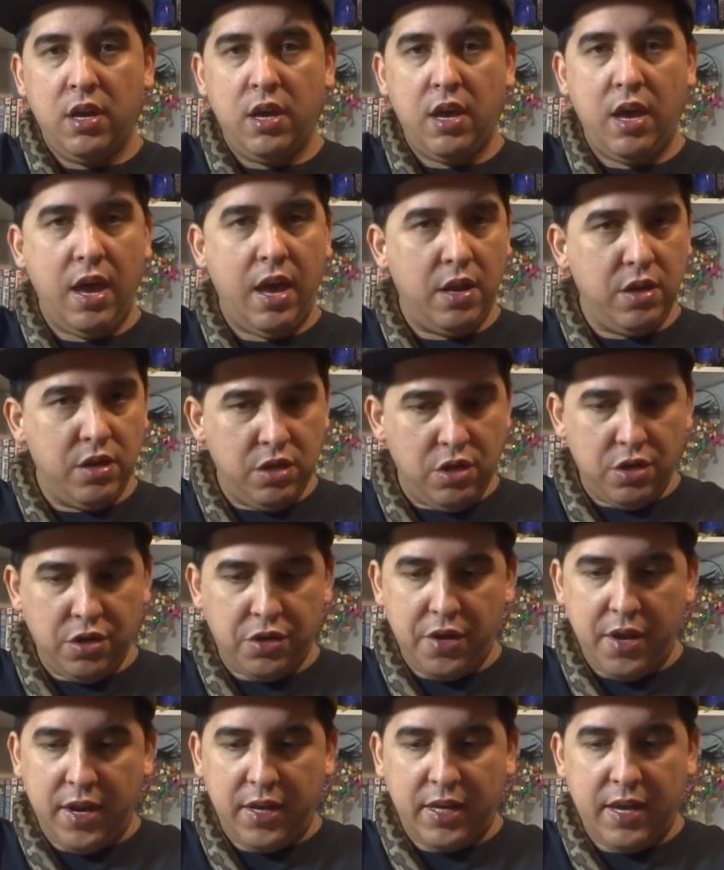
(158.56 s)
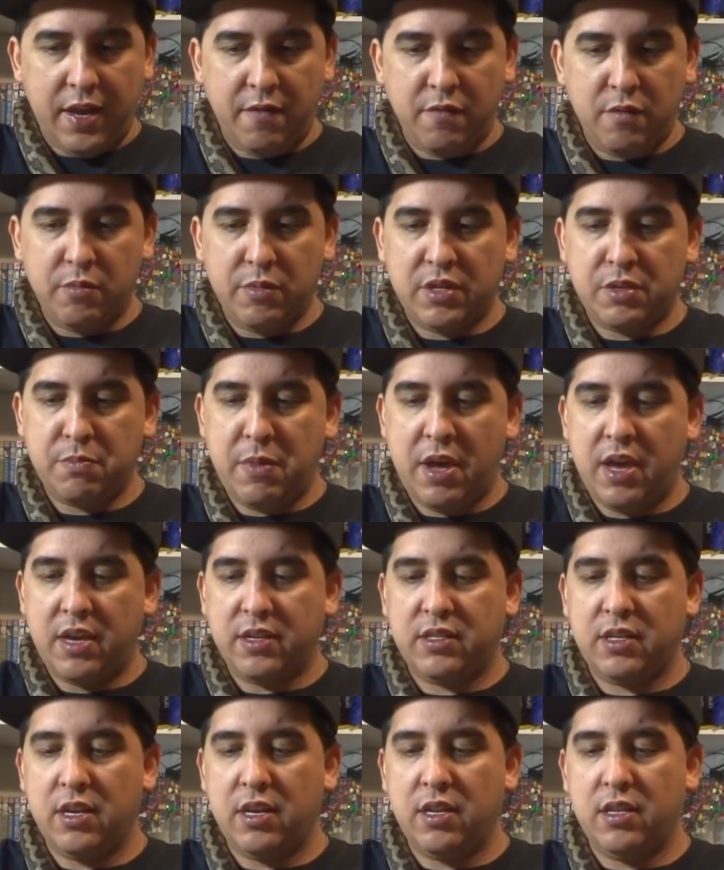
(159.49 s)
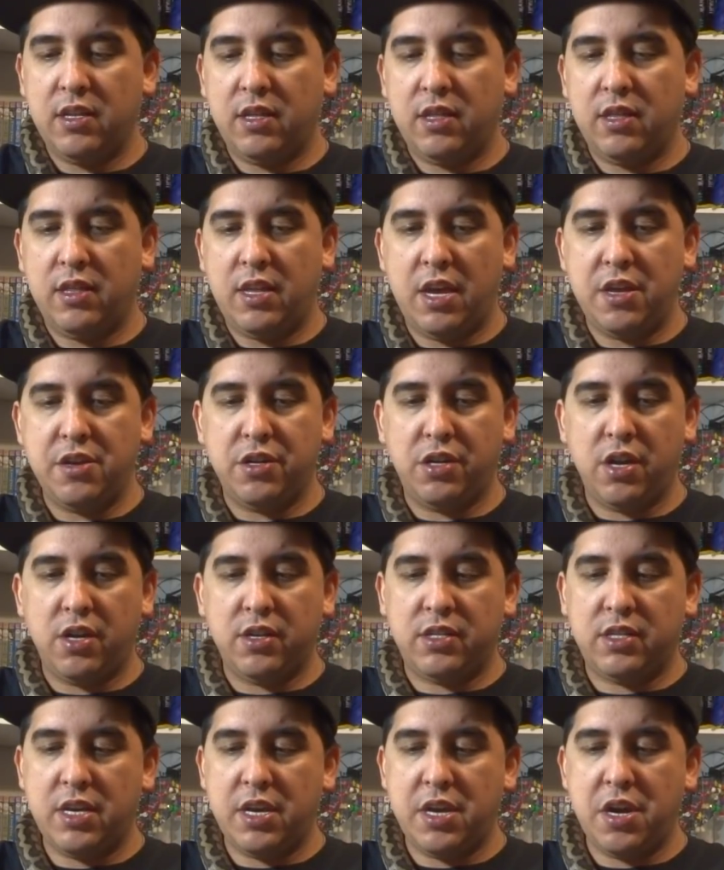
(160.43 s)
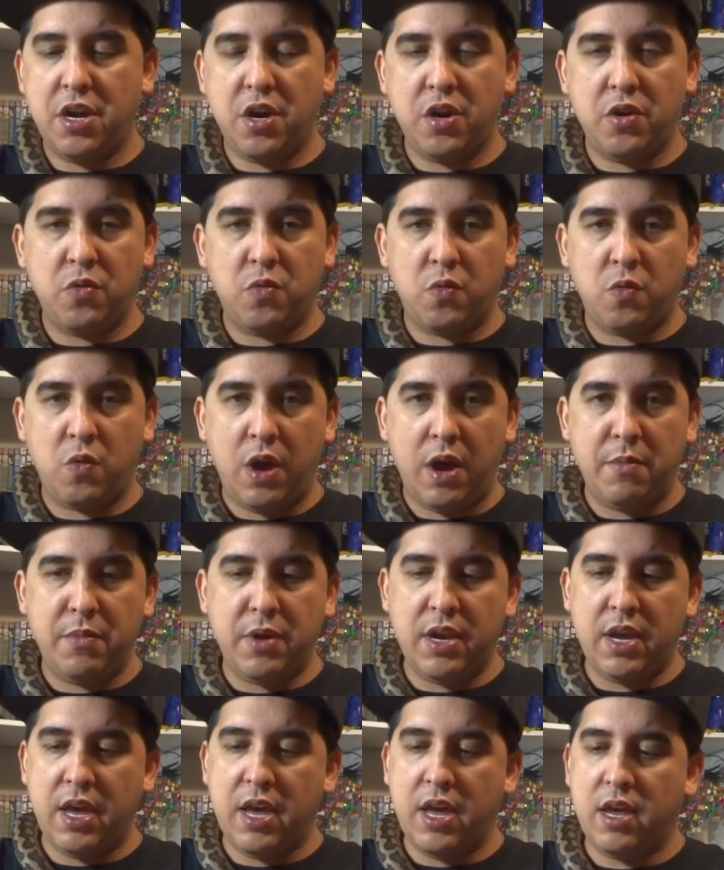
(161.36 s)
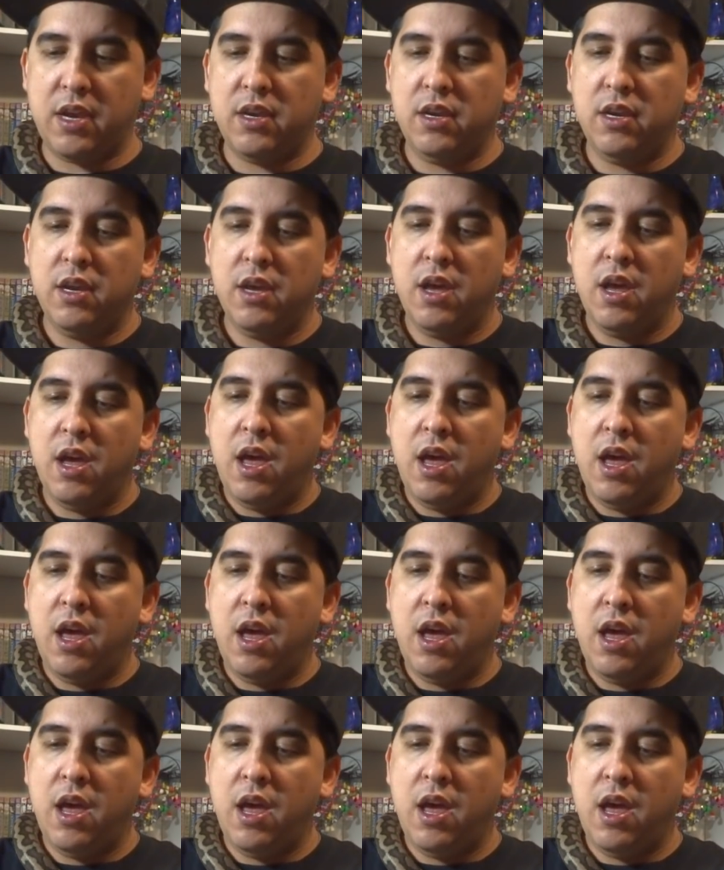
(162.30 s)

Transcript: And you're going to give him his medicine. Then you're going to sit here and rub it in.